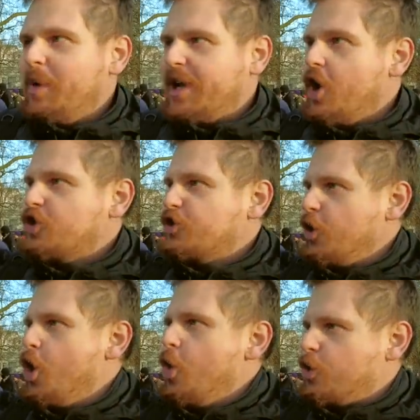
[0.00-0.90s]
because
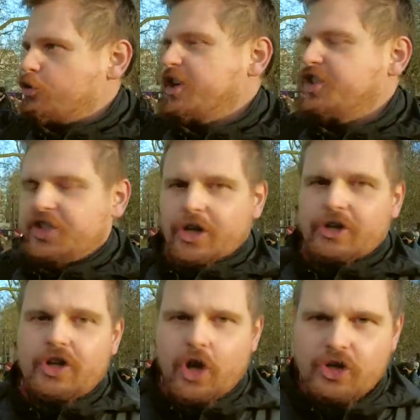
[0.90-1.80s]
no
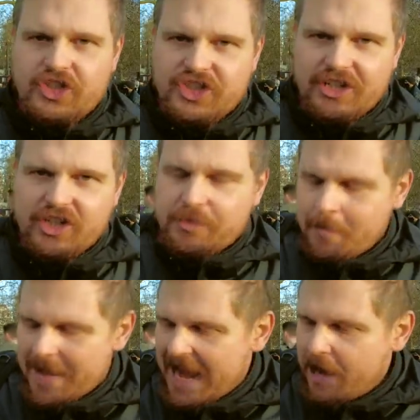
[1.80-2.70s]
Christian considers
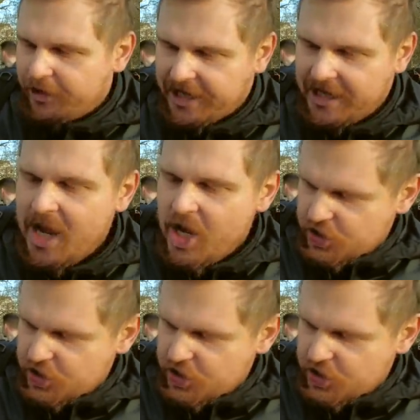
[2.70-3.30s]
Mary